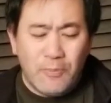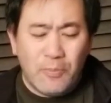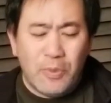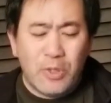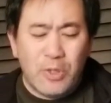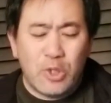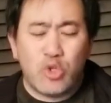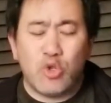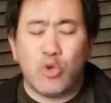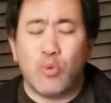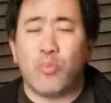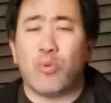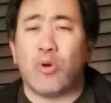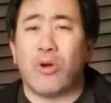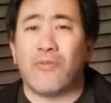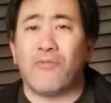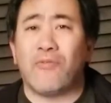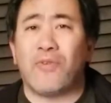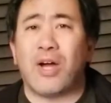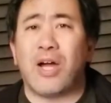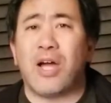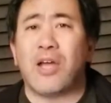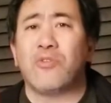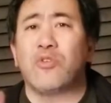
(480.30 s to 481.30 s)

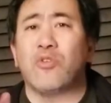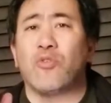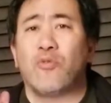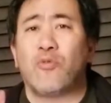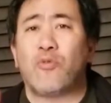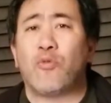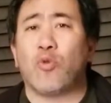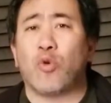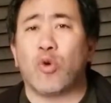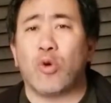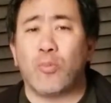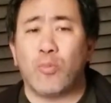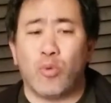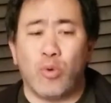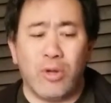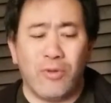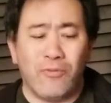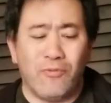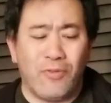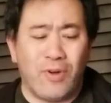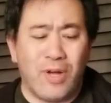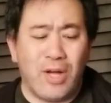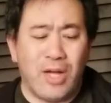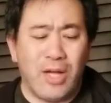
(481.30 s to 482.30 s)
2.5 to
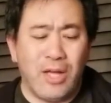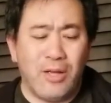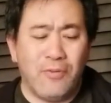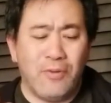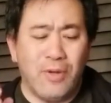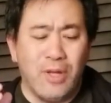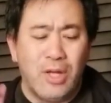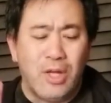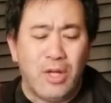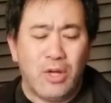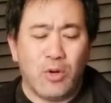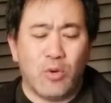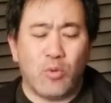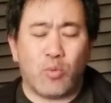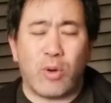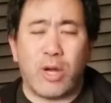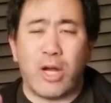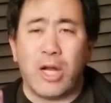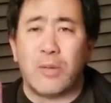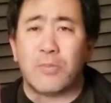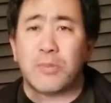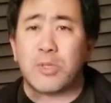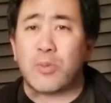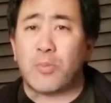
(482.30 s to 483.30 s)
4.5
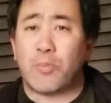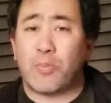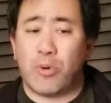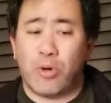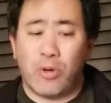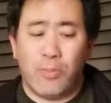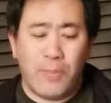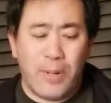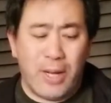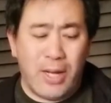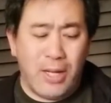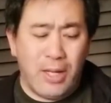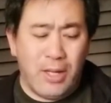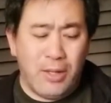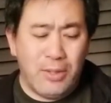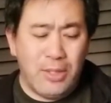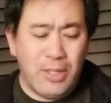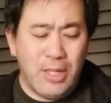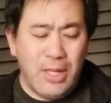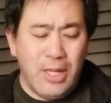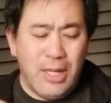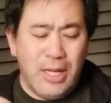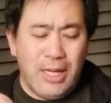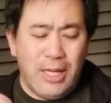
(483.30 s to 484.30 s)
grams per pound.
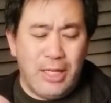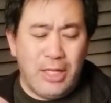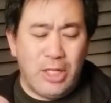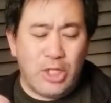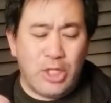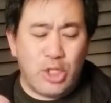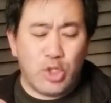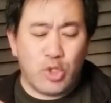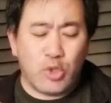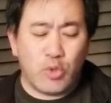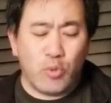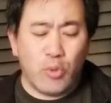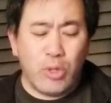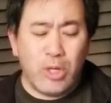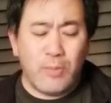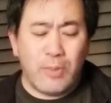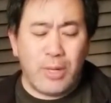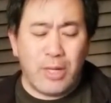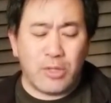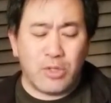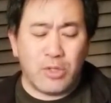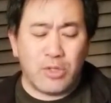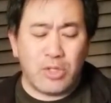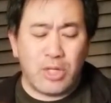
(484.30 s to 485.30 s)
And extreme
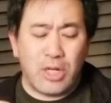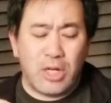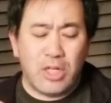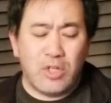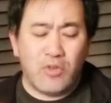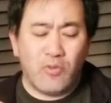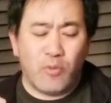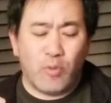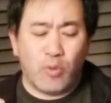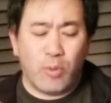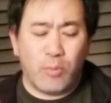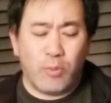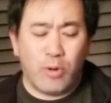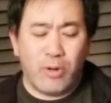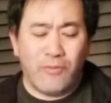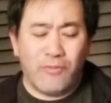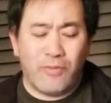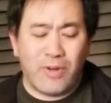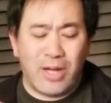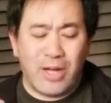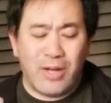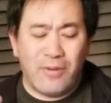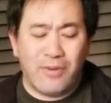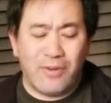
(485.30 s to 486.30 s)
exercise,
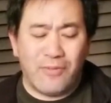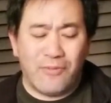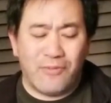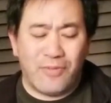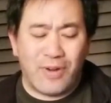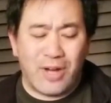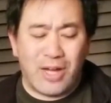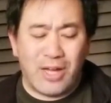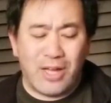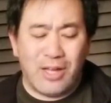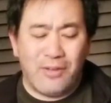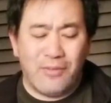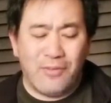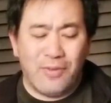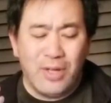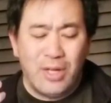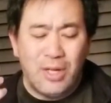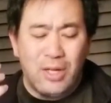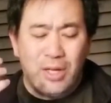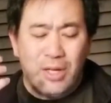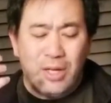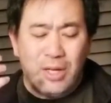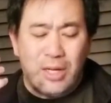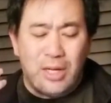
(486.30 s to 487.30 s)
4.5 to
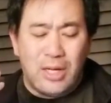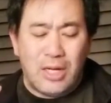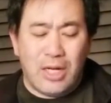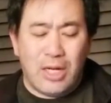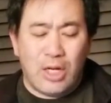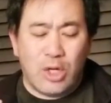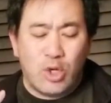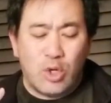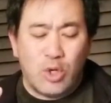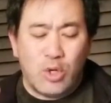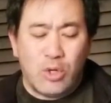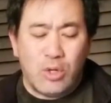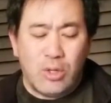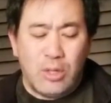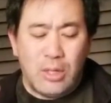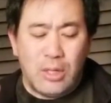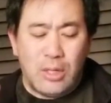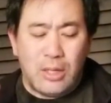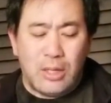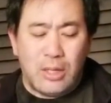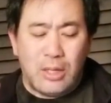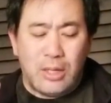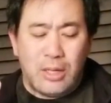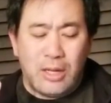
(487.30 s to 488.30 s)

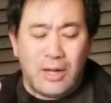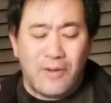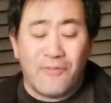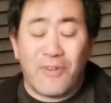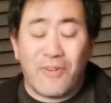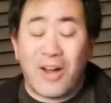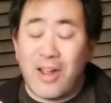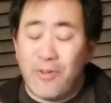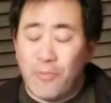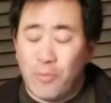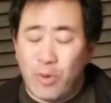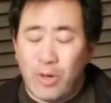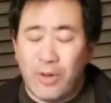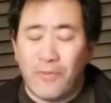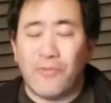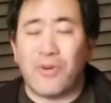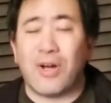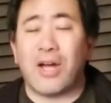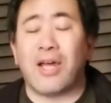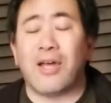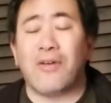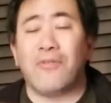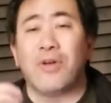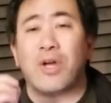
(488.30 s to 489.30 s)

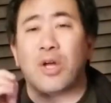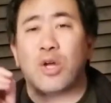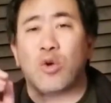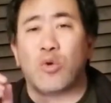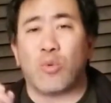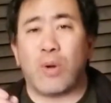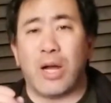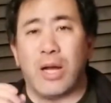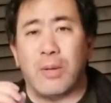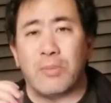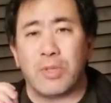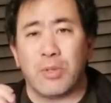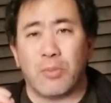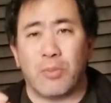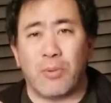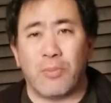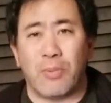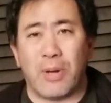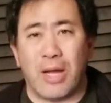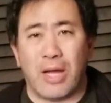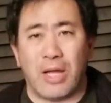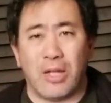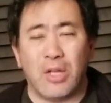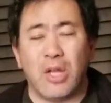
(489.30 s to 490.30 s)
5.5 grams per
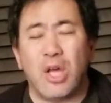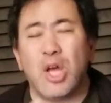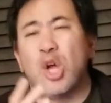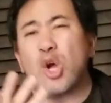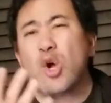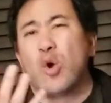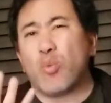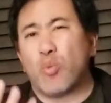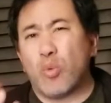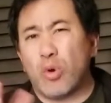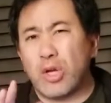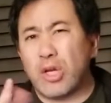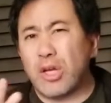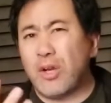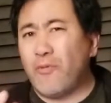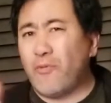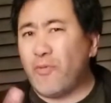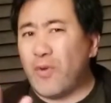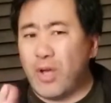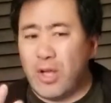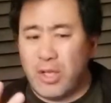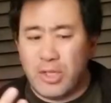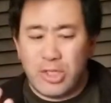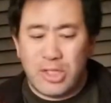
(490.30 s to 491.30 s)
pound. We're going to
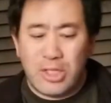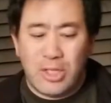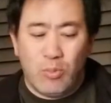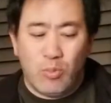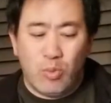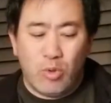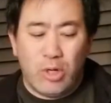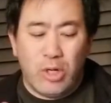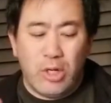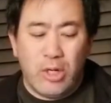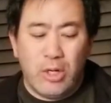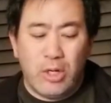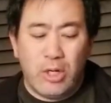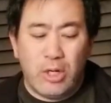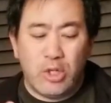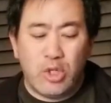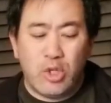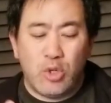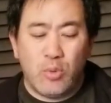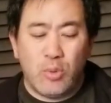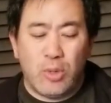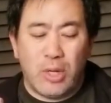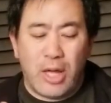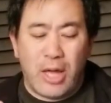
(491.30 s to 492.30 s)
fall somewhere in the
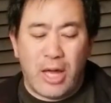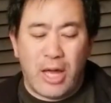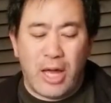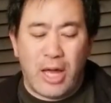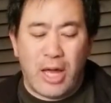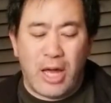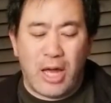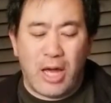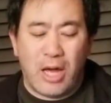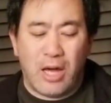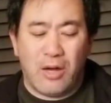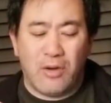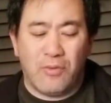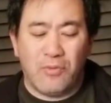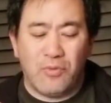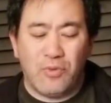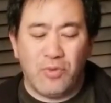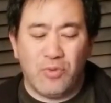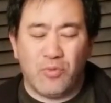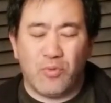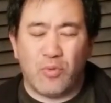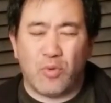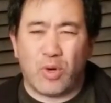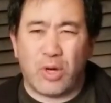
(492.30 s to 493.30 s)
2.5 to
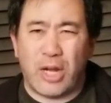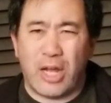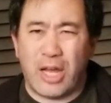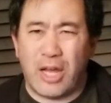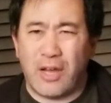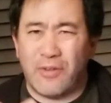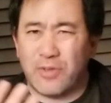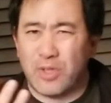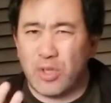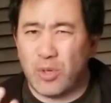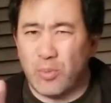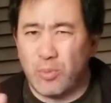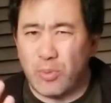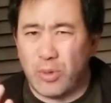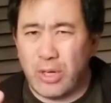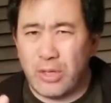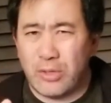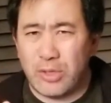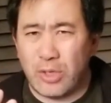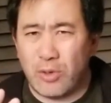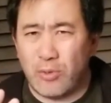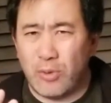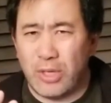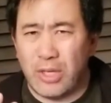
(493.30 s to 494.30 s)
4.5,
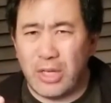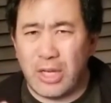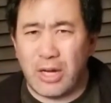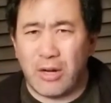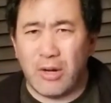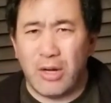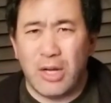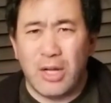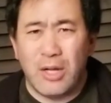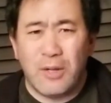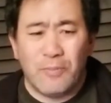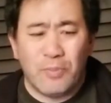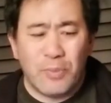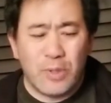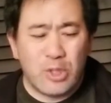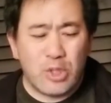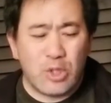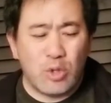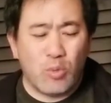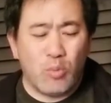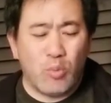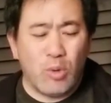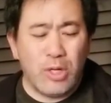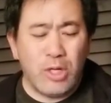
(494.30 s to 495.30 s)
so in there. So
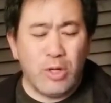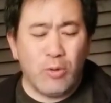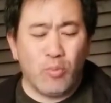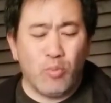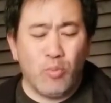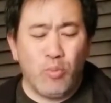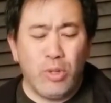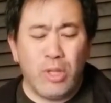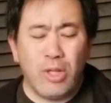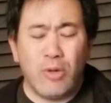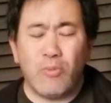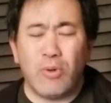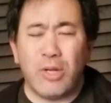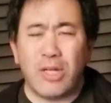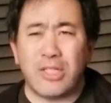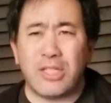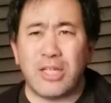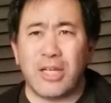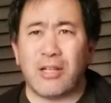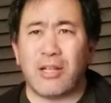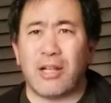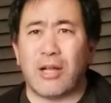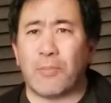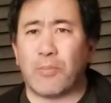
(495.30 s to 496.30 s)
what you really want to take
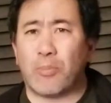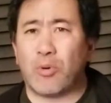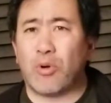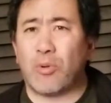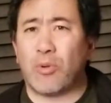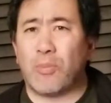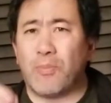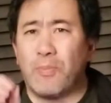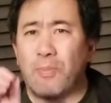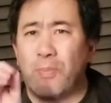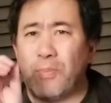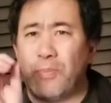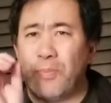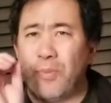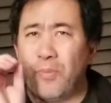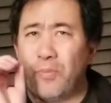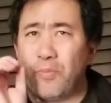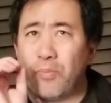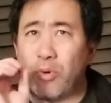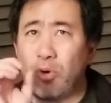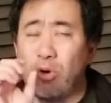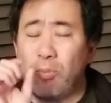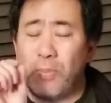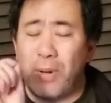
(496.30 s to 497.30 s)
out
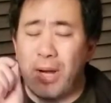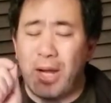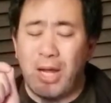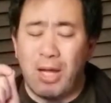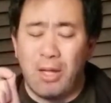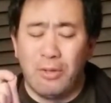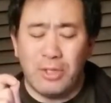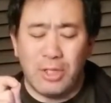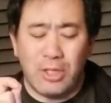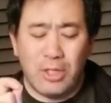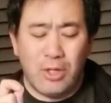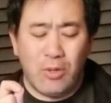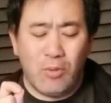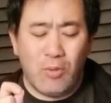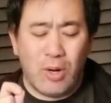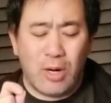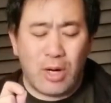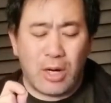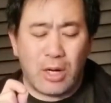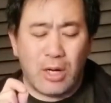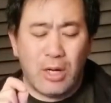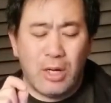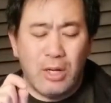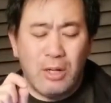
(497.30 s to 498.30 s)
per pound that you
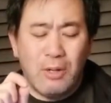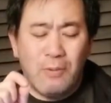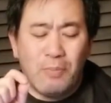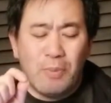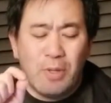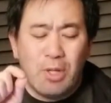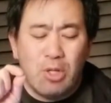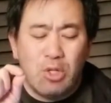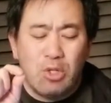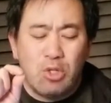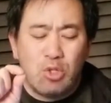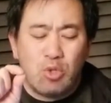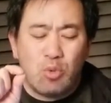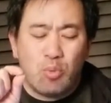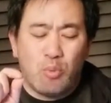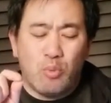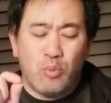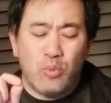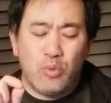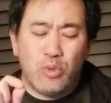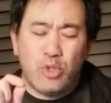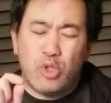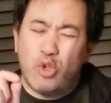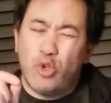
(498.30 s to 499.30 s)
are,
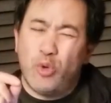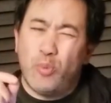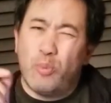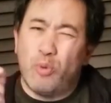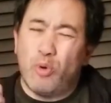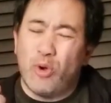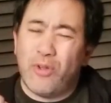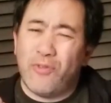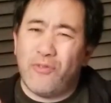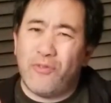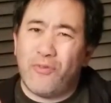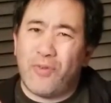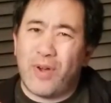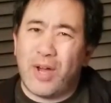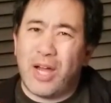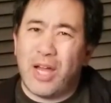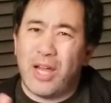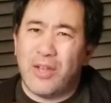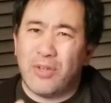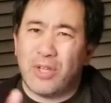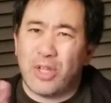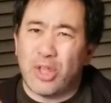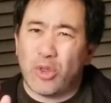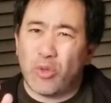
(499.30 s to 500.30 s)
2.5
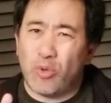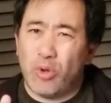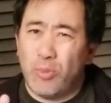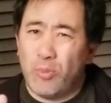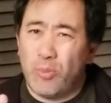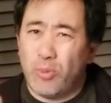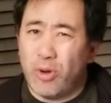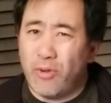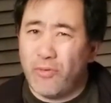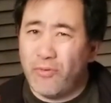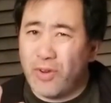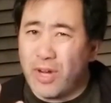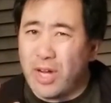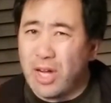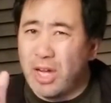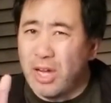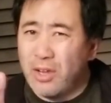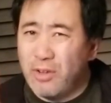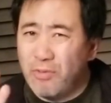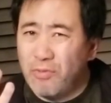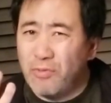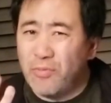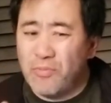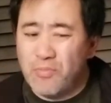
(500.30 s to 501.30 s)
to
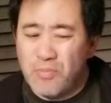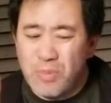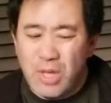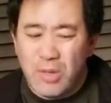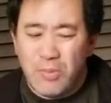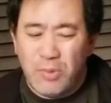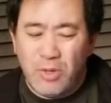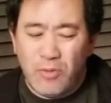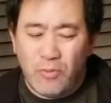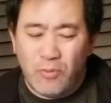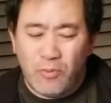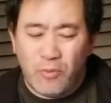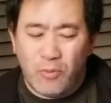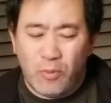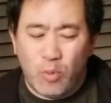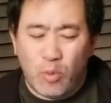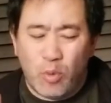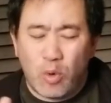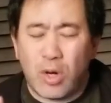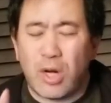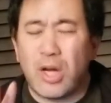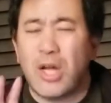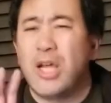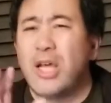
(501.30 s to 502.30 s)
3.5, maybe
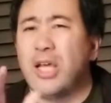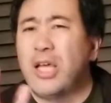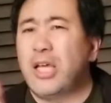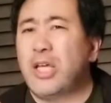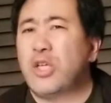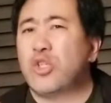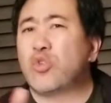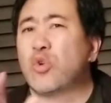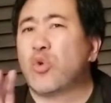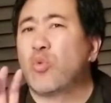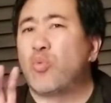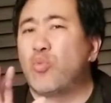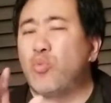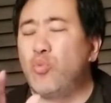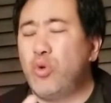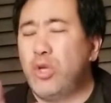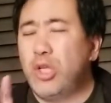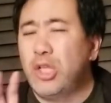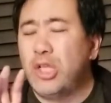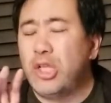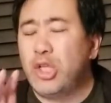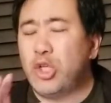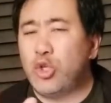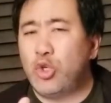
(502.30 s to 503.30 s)
4 is a
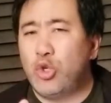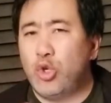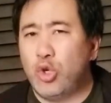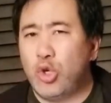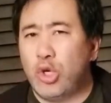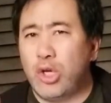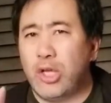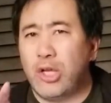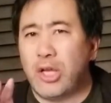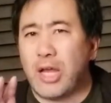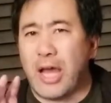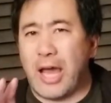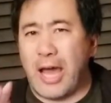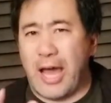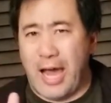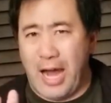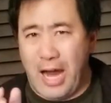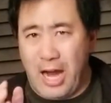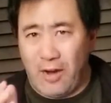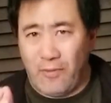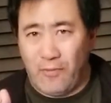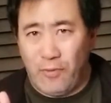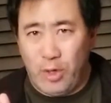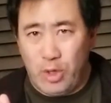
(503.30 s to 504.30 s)
really good
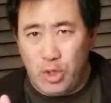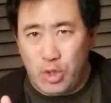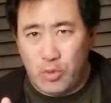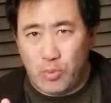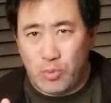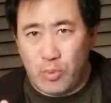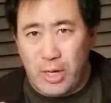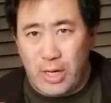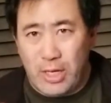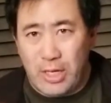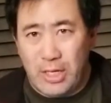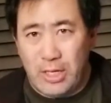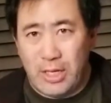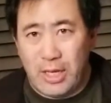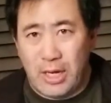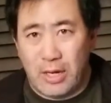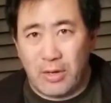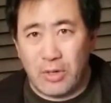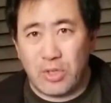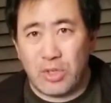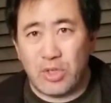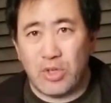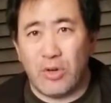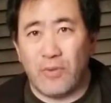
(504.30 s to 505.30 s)
average right in there.
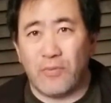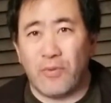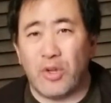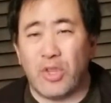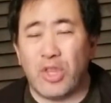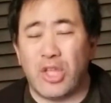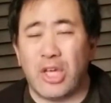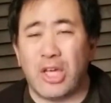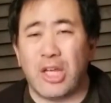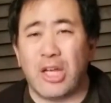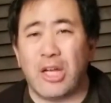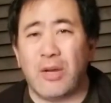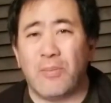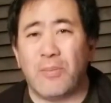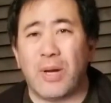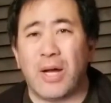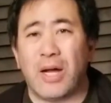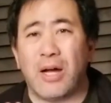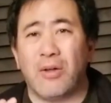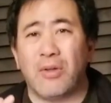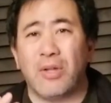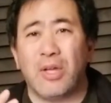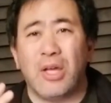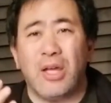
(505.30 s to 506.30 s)
So if you're thinking
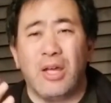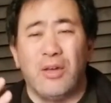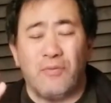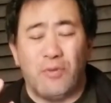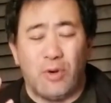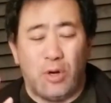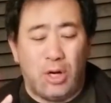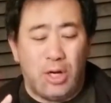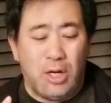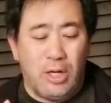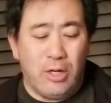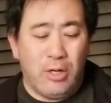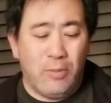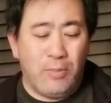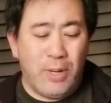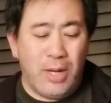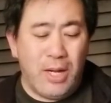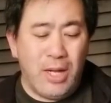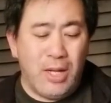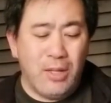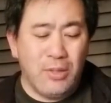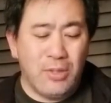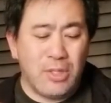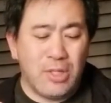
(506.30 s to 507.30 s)
about, if you're 100
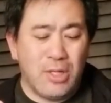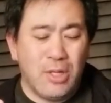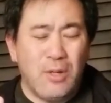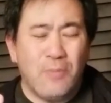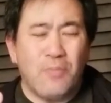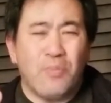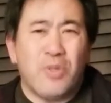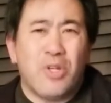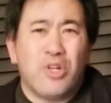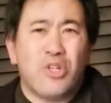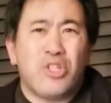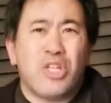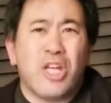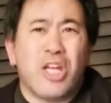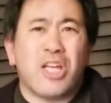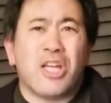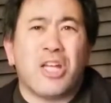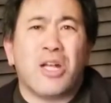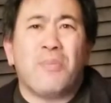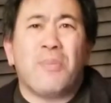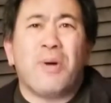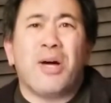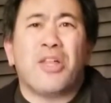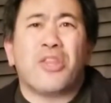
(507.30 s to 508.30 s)
pounds, you're taking
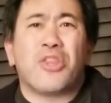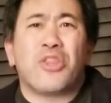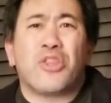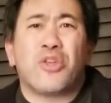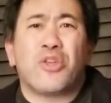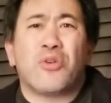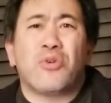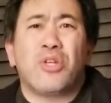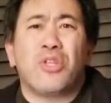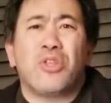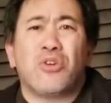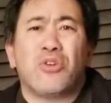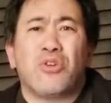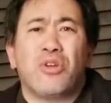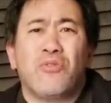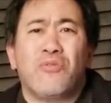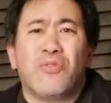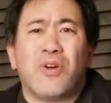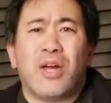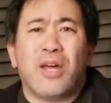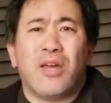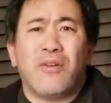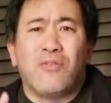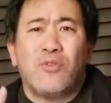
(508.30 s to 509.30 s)
about
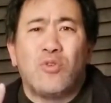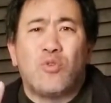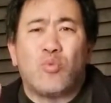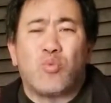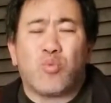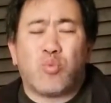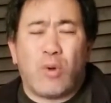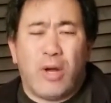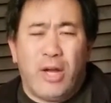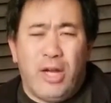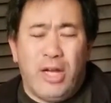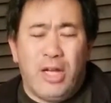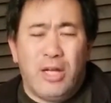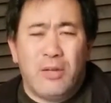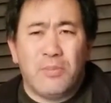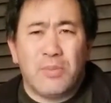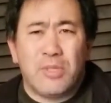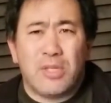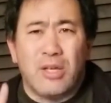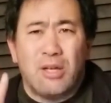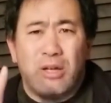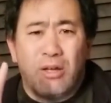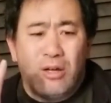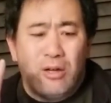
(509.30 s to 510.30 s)
35 grams
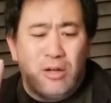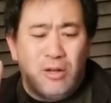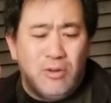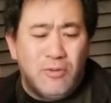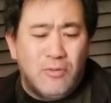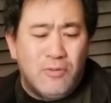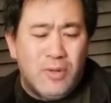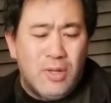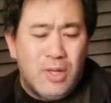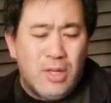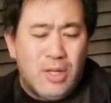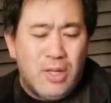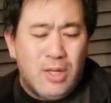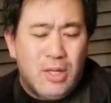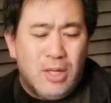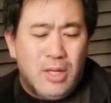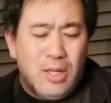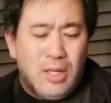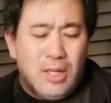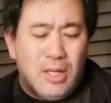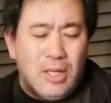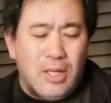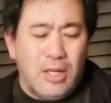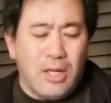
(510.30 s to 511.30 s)
of
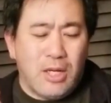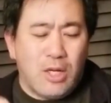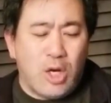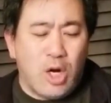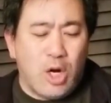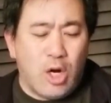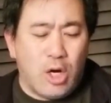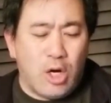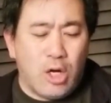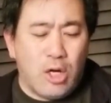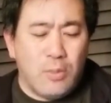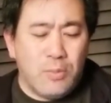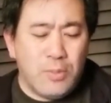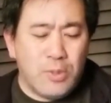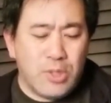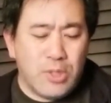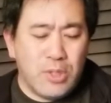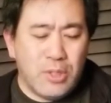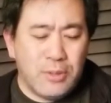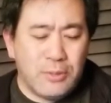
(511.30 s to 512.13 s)
carbs